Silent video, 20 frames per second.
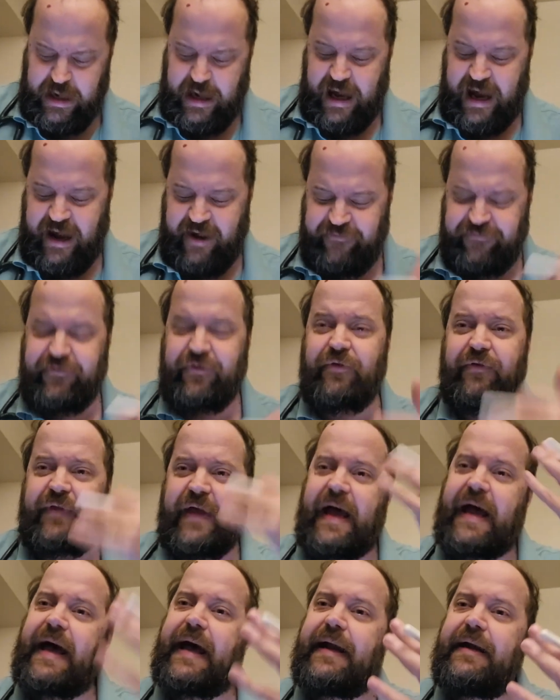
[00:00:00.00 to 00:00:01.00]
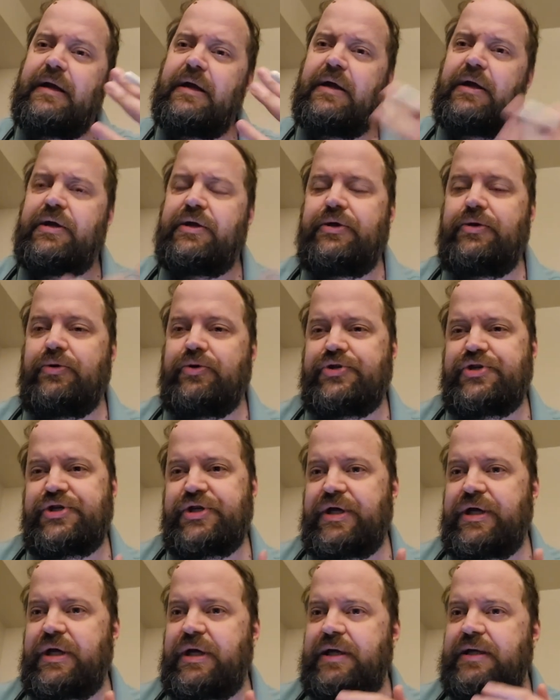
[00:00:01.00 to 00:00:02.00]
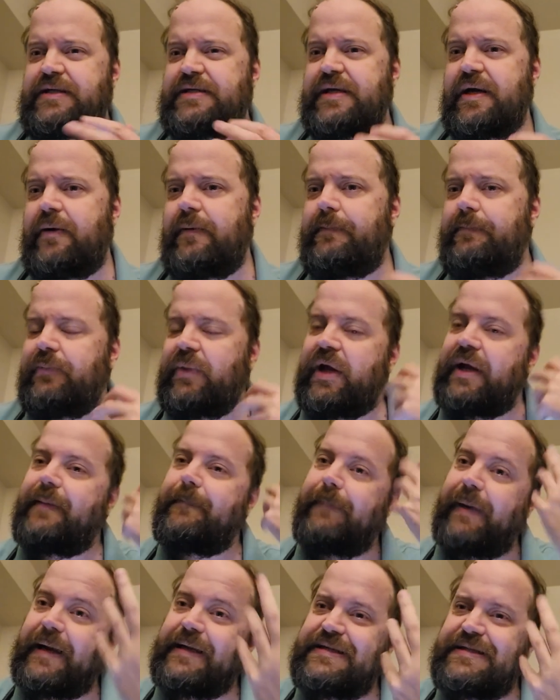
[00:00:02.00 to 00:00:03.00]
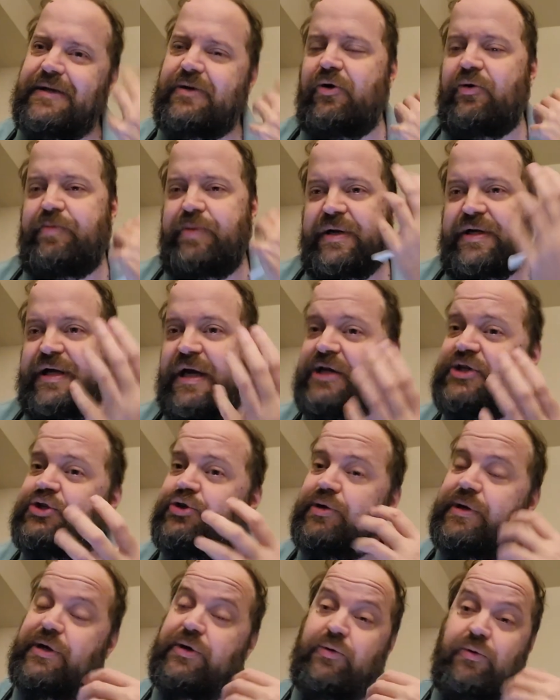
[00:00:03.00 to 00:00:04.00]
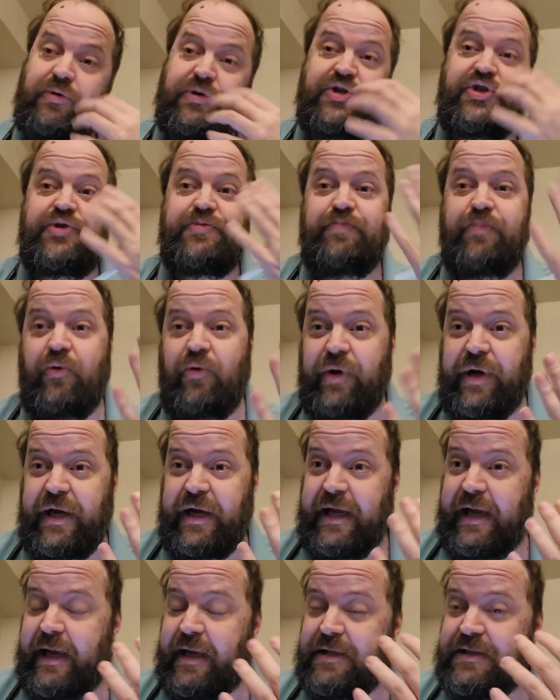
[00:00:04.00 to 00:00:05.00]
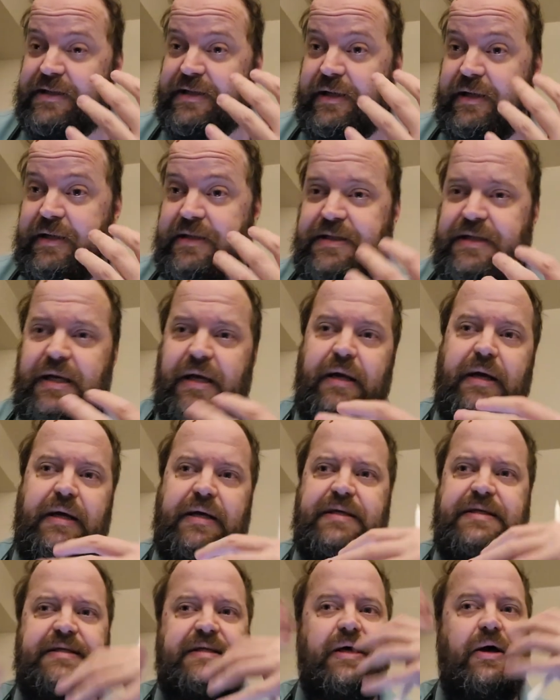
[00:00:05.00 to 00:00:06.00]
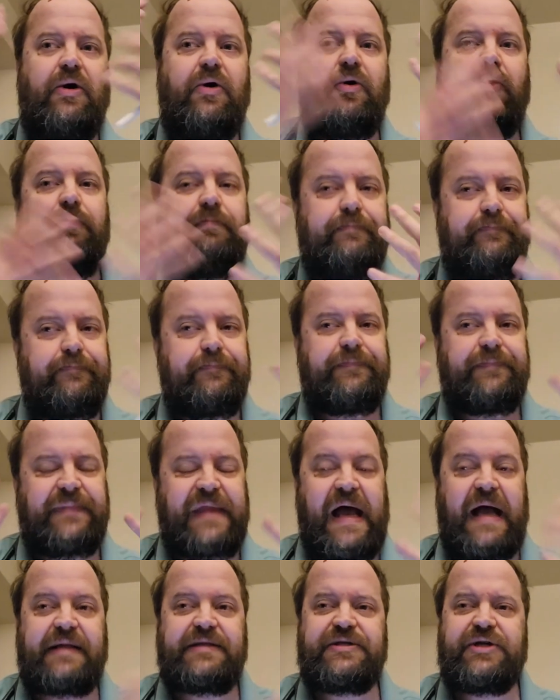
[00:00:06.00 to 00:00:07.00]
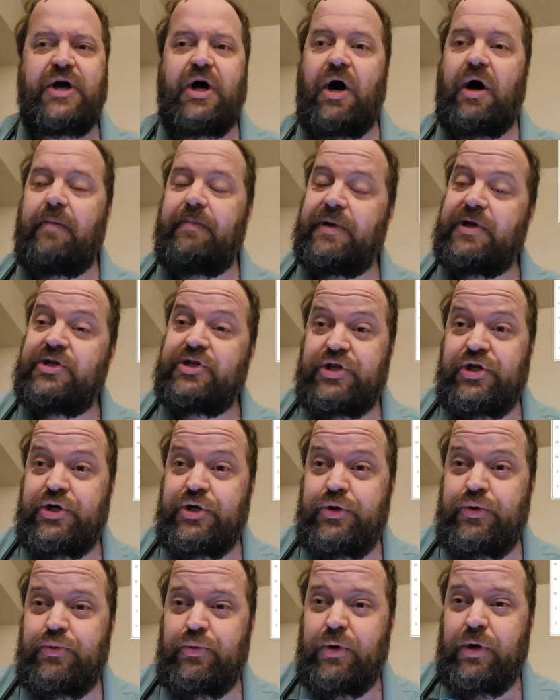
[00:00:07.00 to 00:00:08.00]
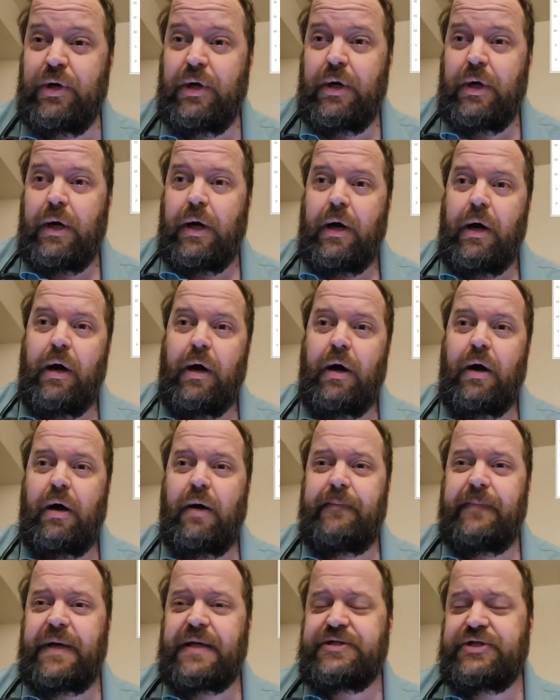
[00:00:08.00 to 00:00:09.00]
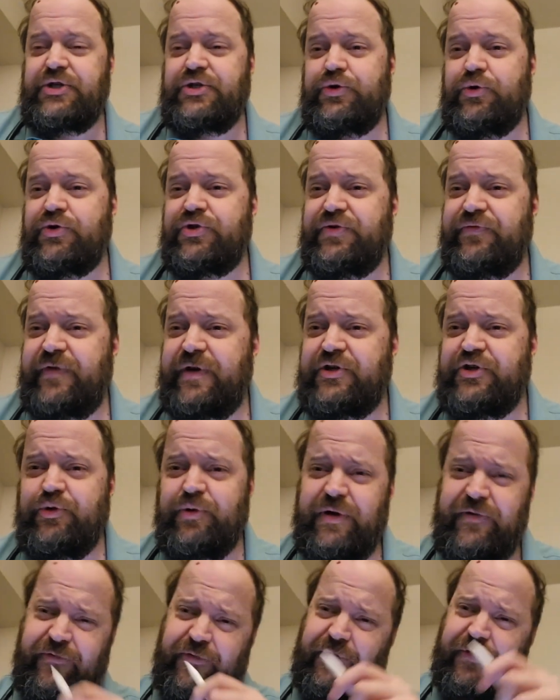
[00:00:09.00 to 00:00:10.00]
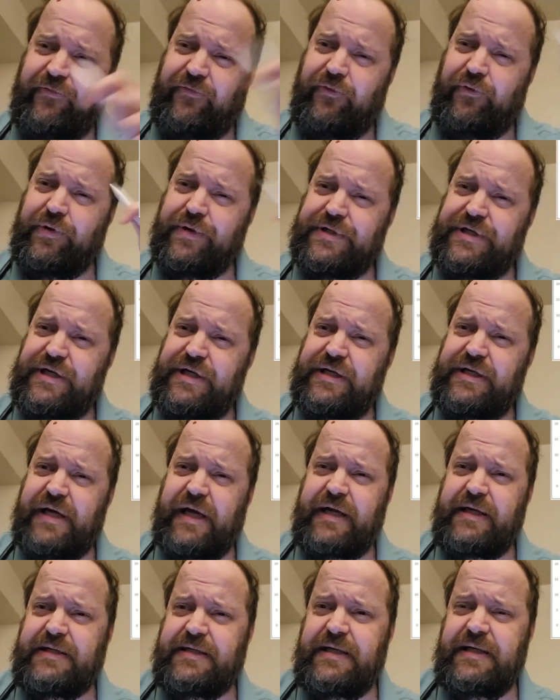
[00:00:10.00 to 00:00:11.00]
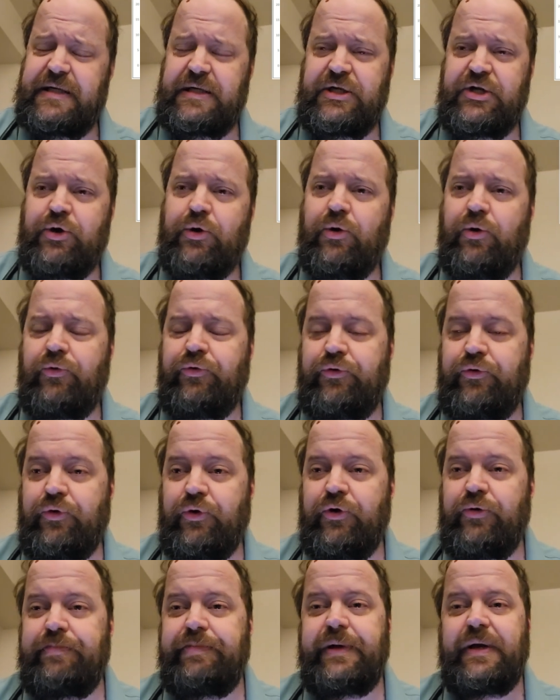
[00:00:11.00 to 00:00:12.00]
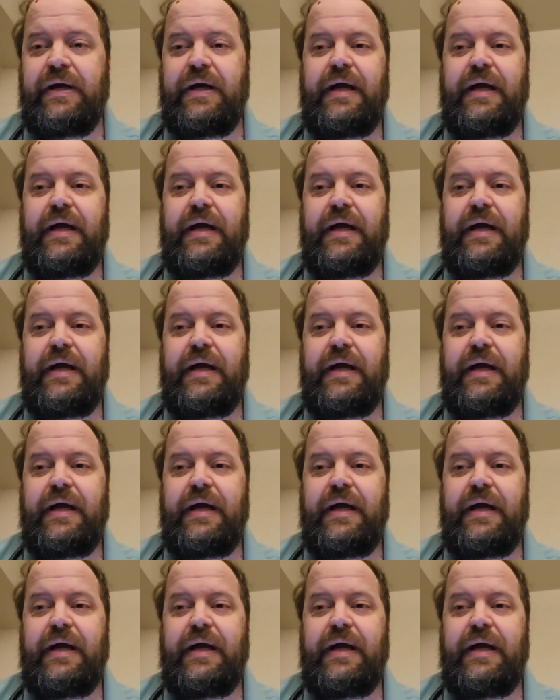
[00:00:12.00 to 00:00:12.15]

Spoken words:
After that, you'll see some like bicycle or pedestrian or sporting accidents. So that's common too, as a source of injury for the 14 to 18-year-old group.